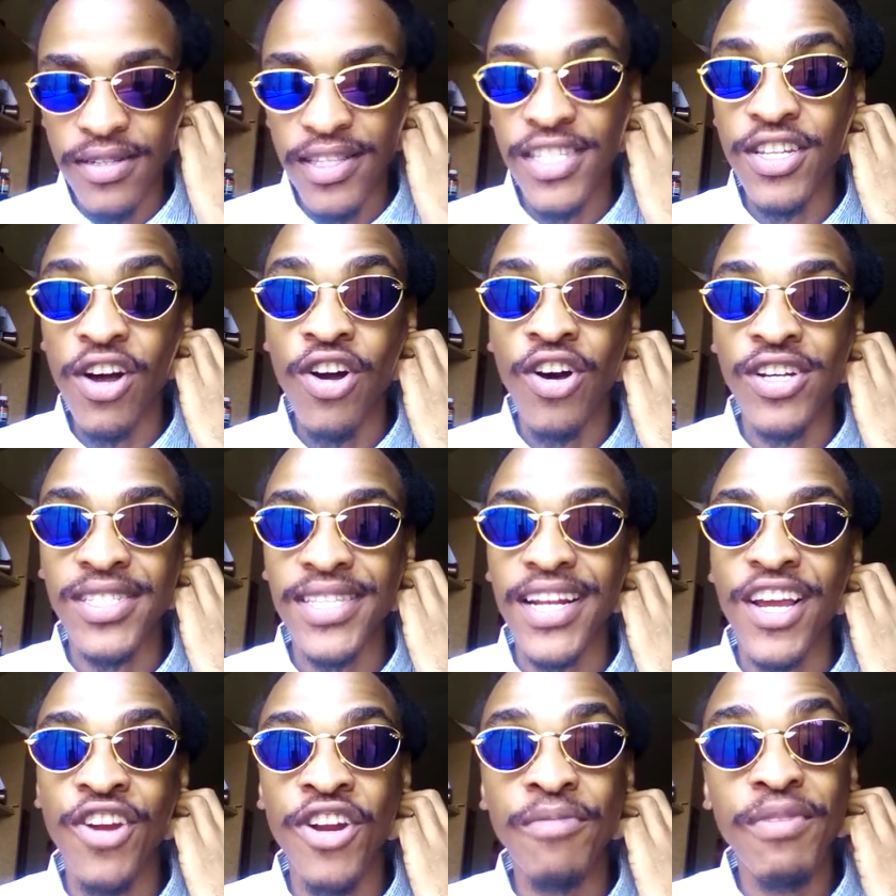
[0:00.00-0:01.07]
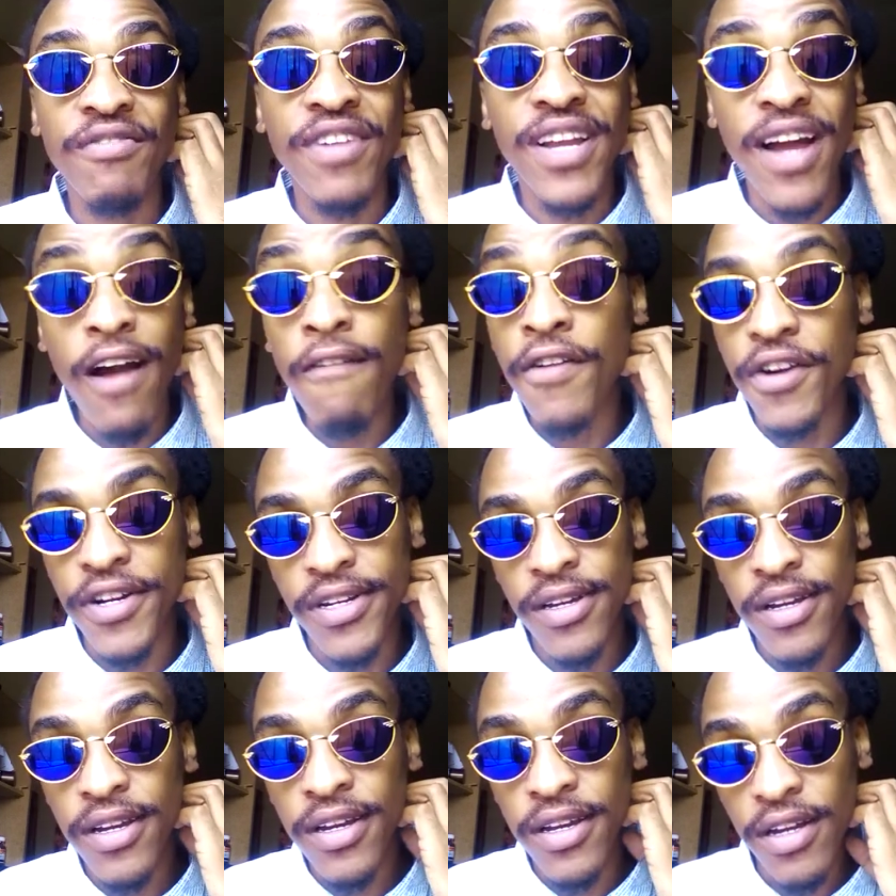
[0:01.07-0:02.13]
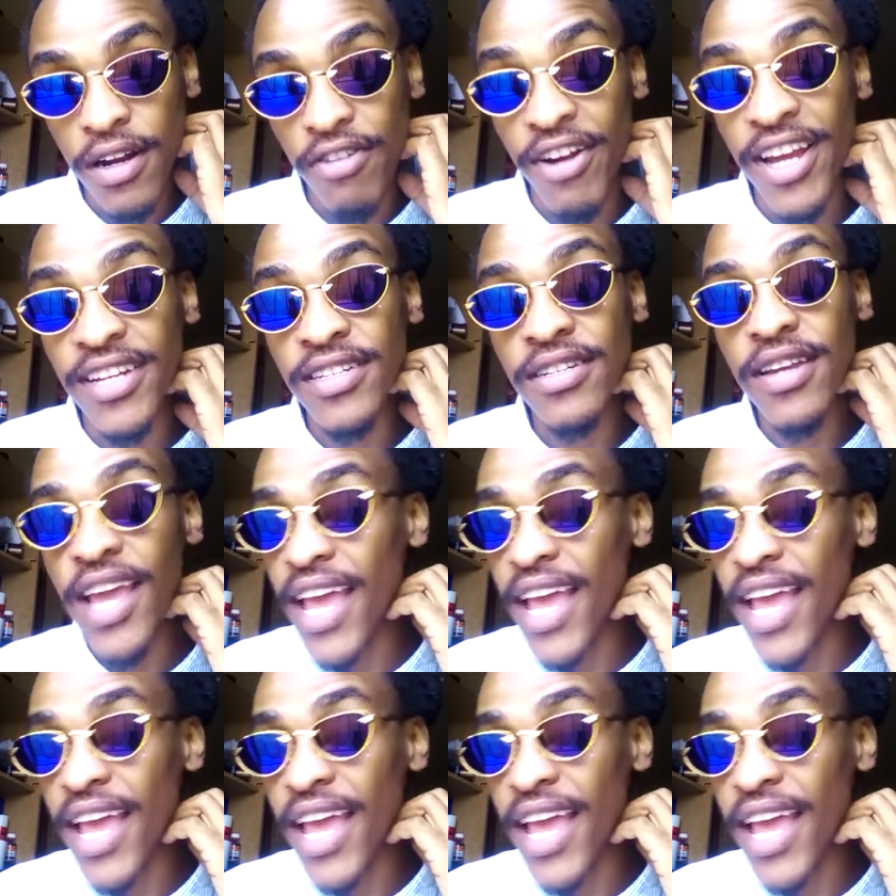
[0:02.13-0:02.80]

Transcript: These are costs that cannot be recovered, right?